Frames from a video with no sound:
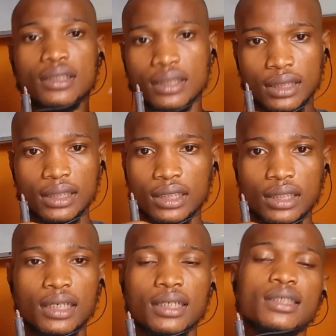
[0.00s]
this
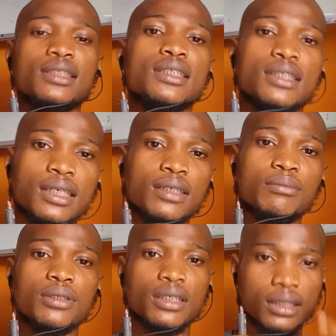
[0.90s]
here is a type,
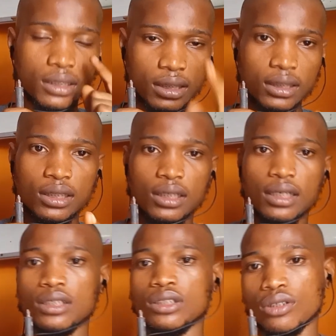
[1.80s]
and this here
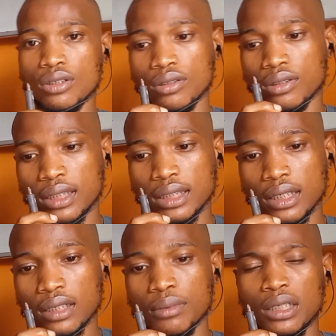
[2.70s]
is another
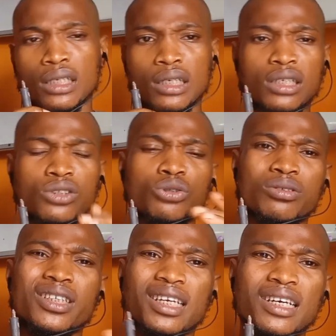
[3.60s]
type. And
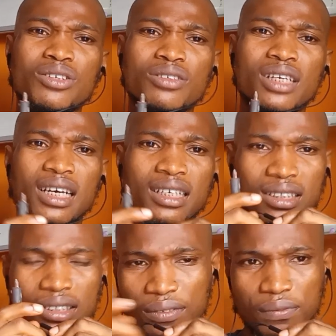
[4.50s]
soldering iron has
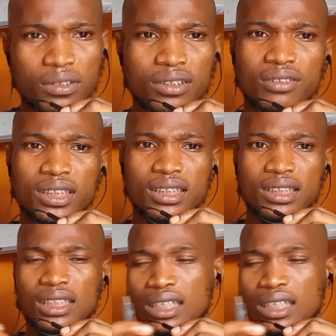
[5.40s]
different rating. I